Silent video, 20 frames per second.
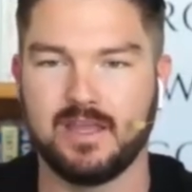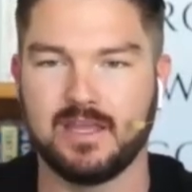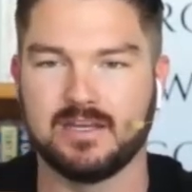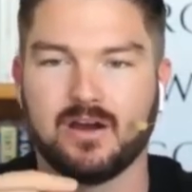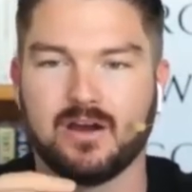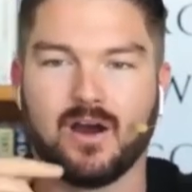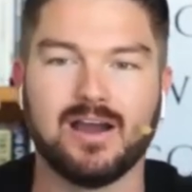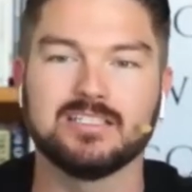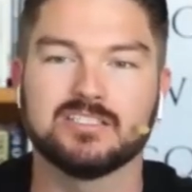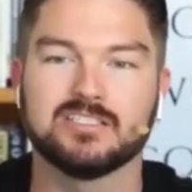I
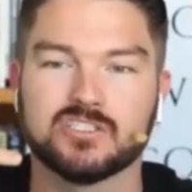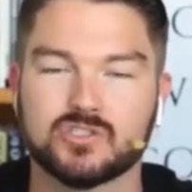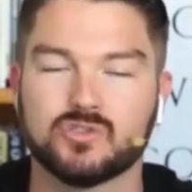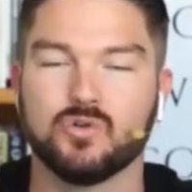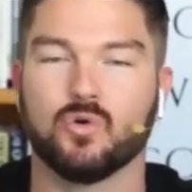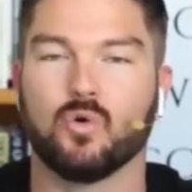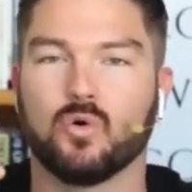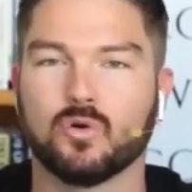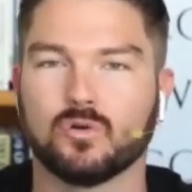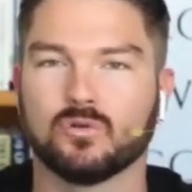
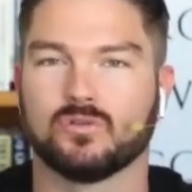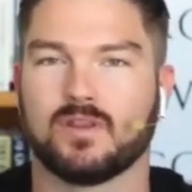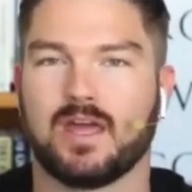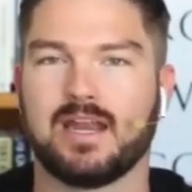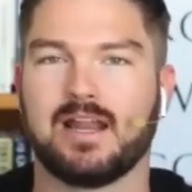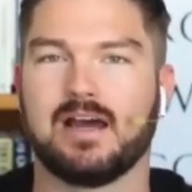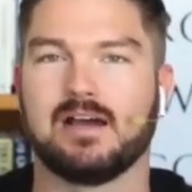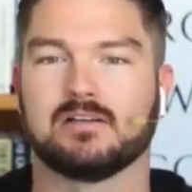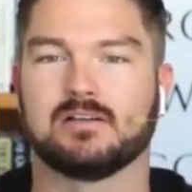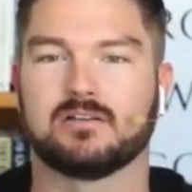stored all that
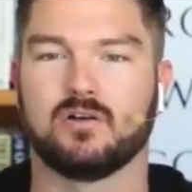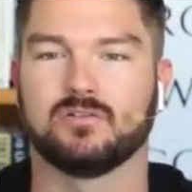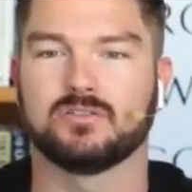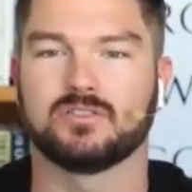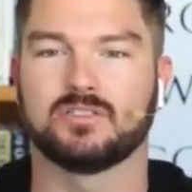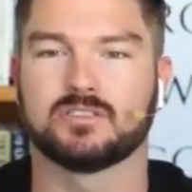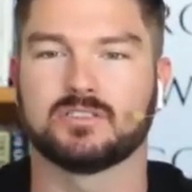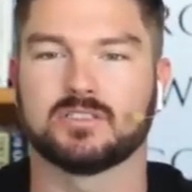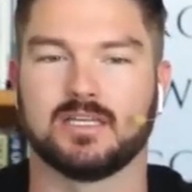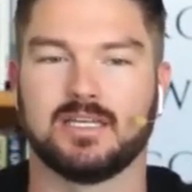
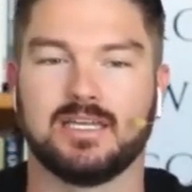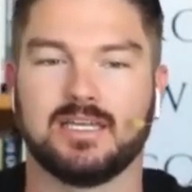unconsciously,